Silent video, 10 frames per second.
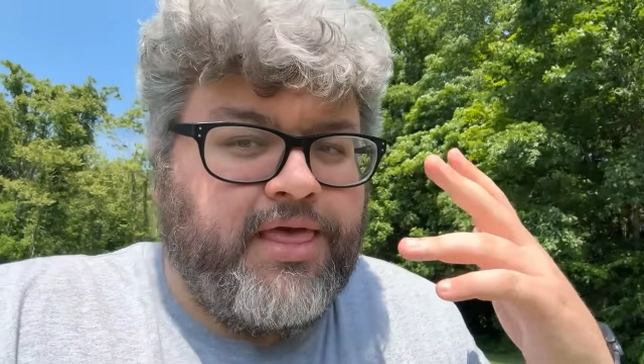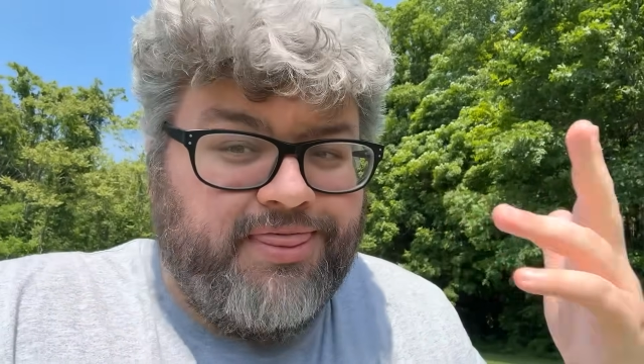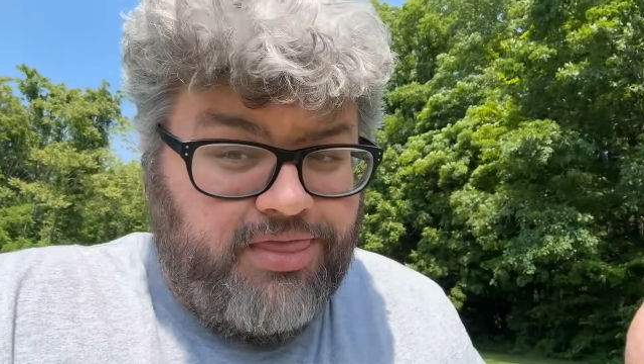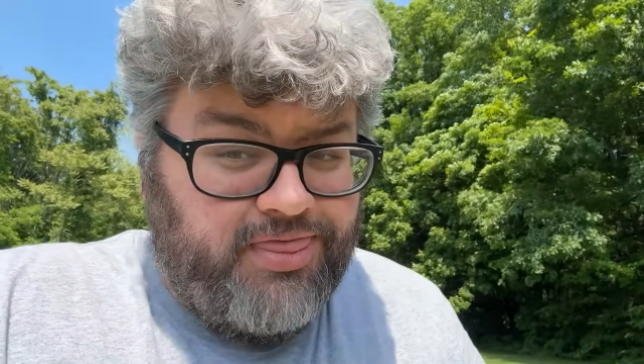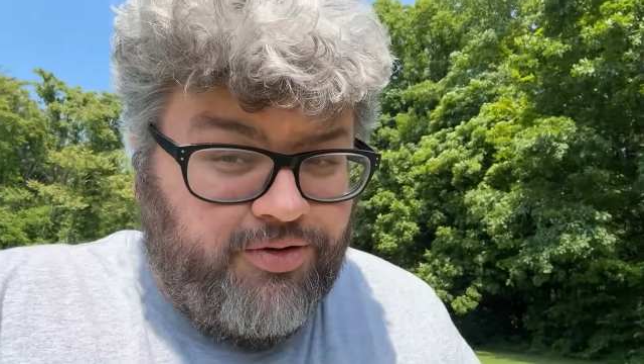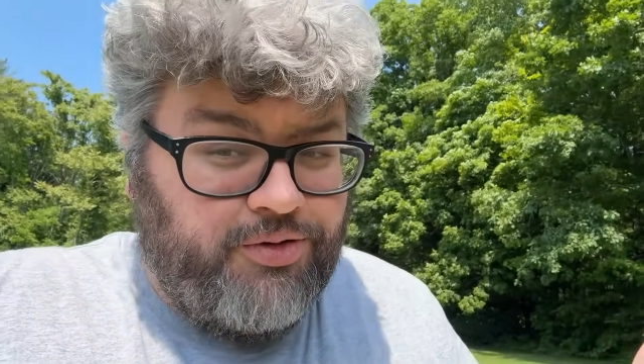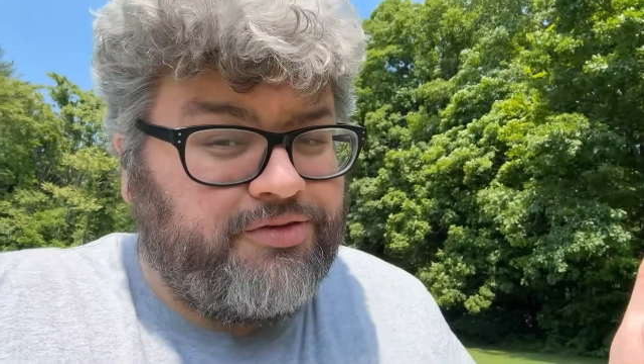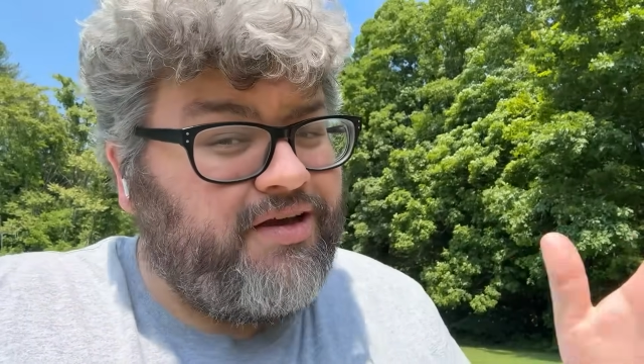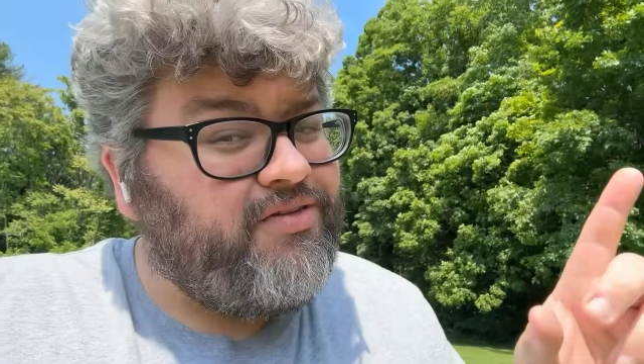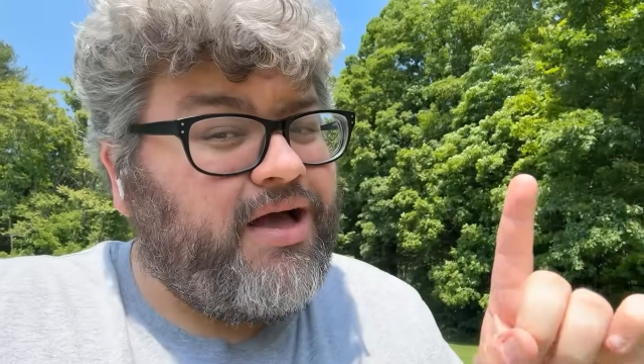
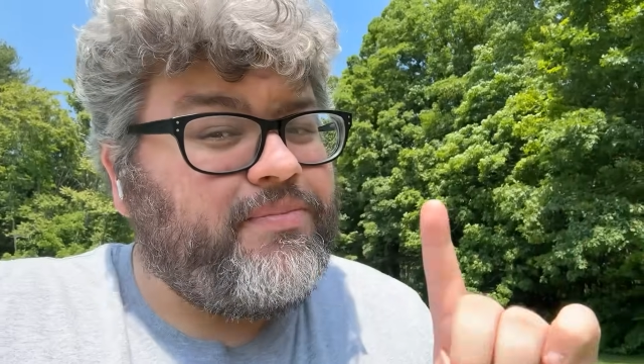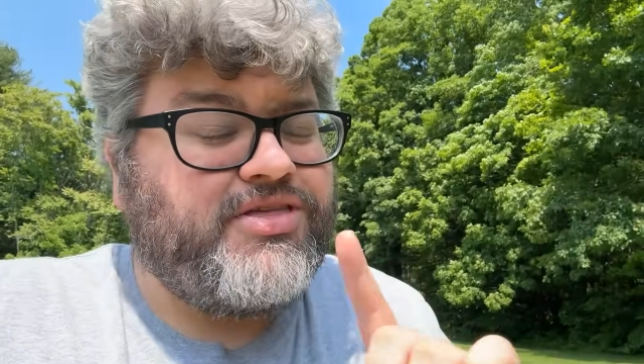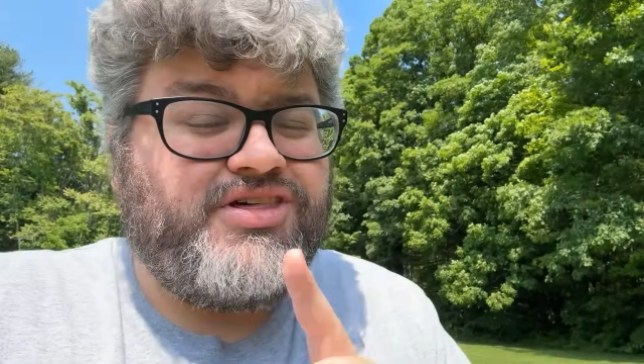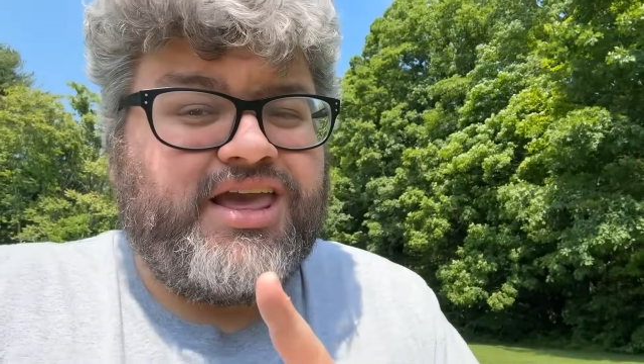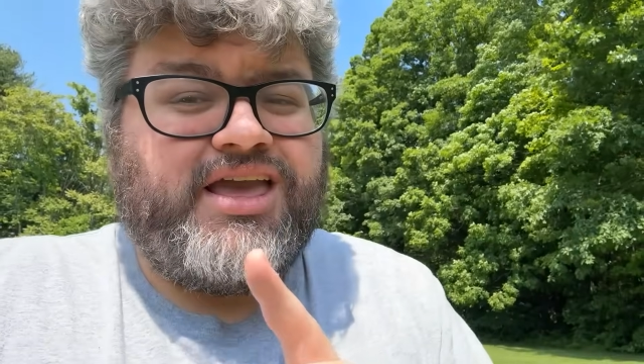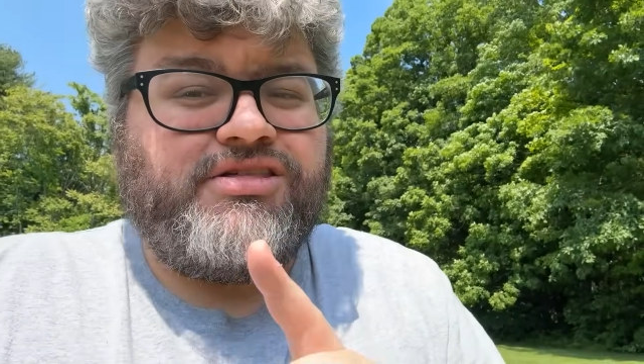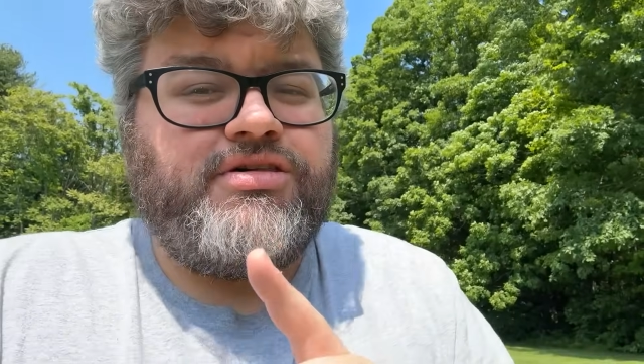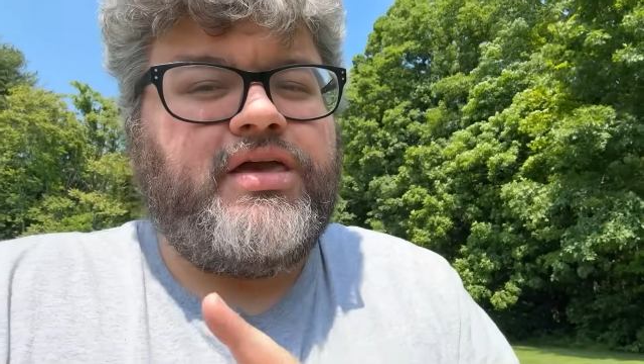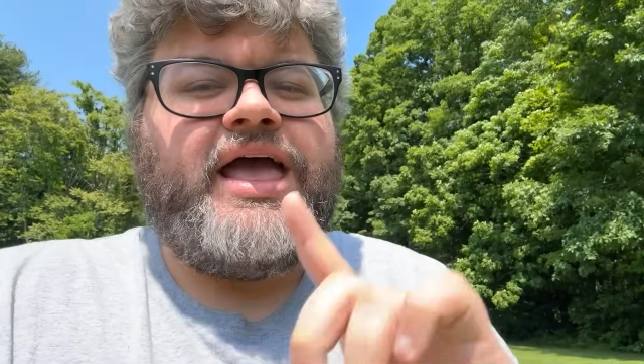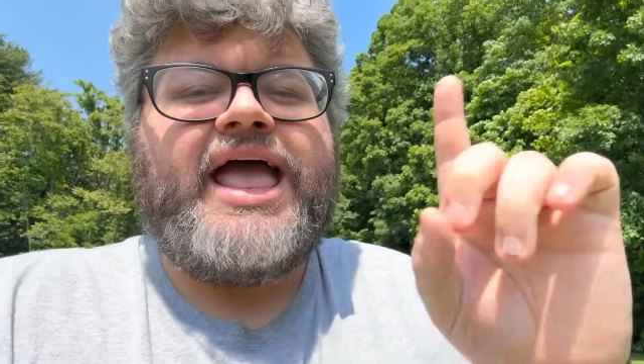Those have not been
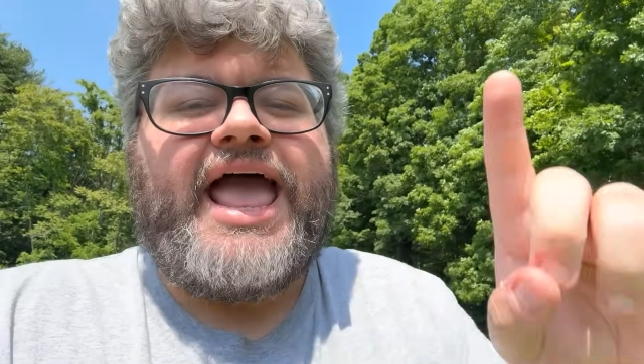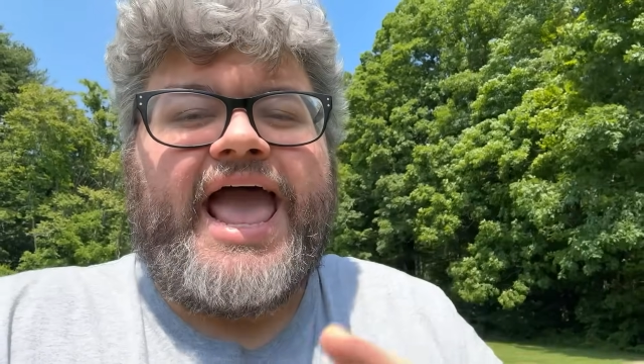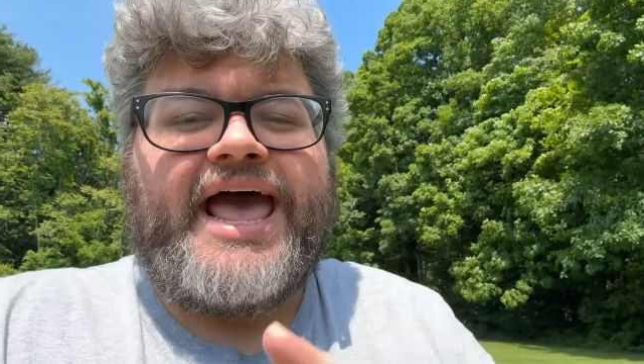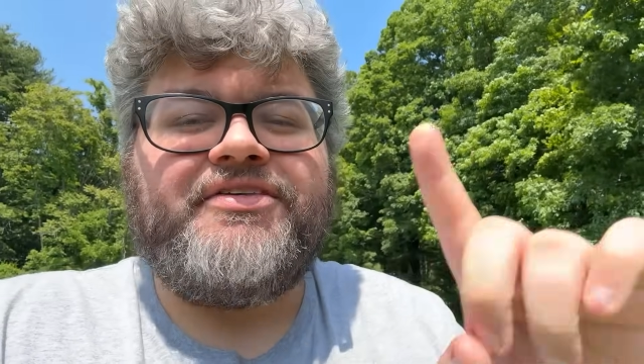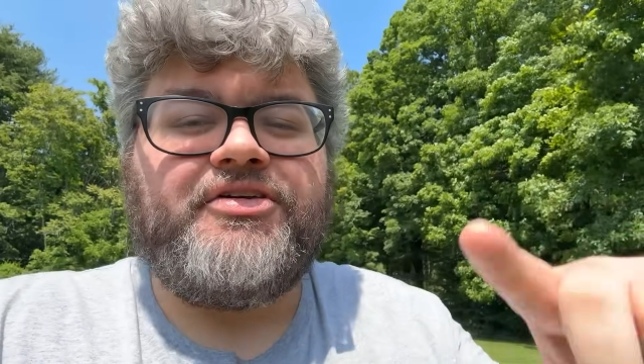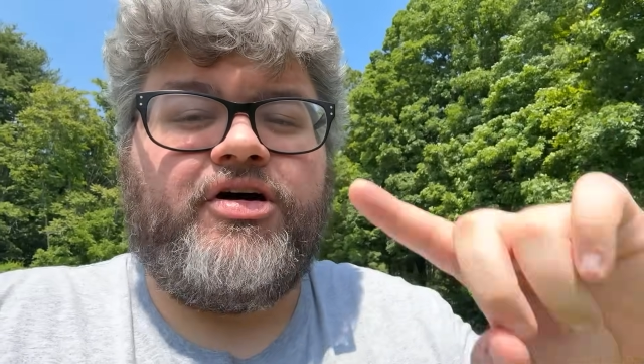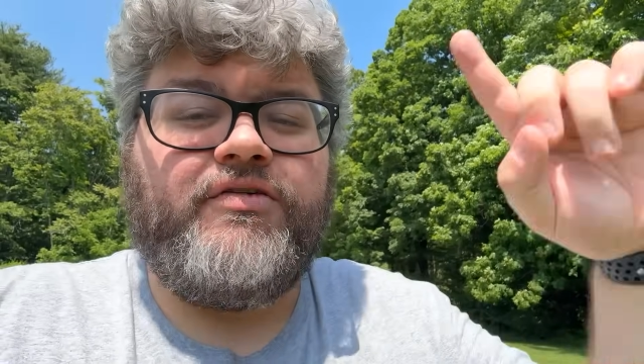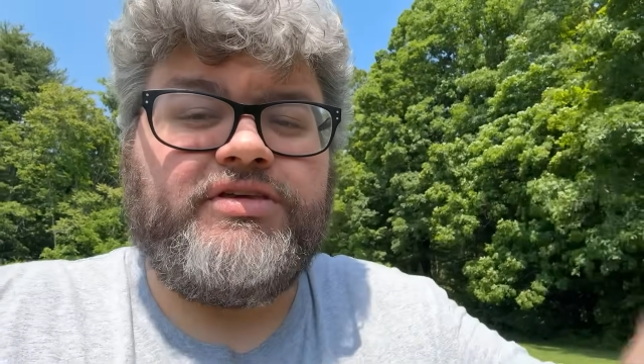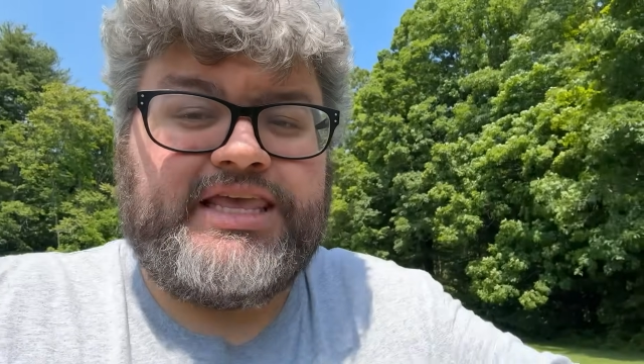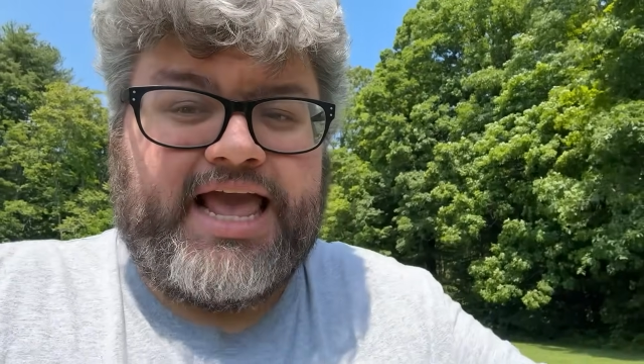changed as
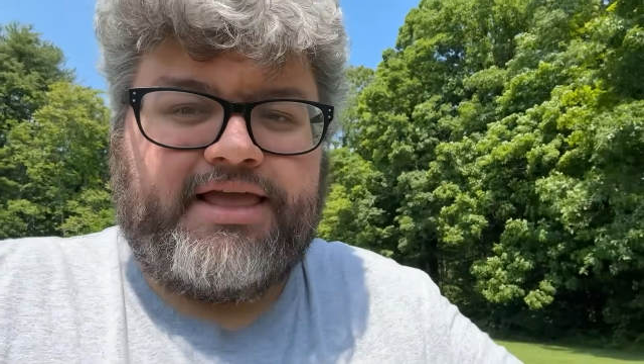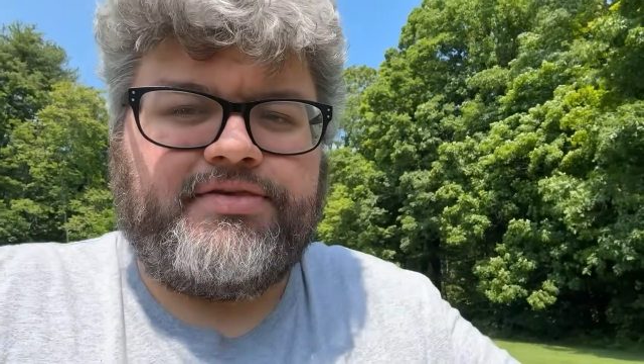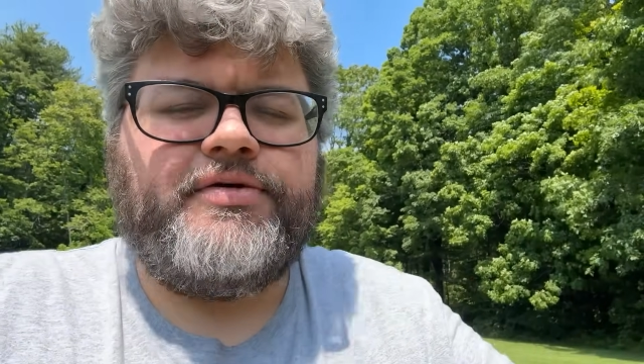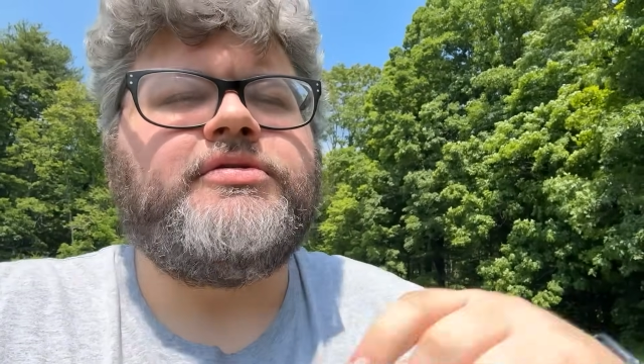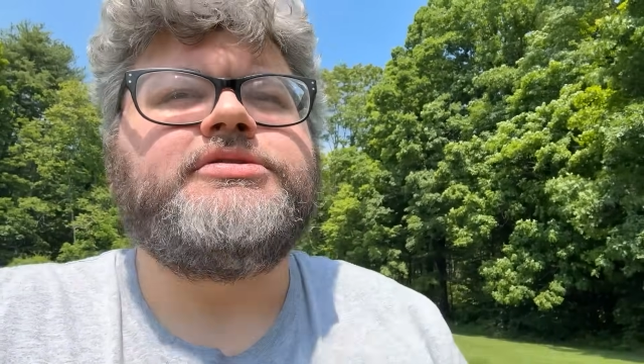of yet.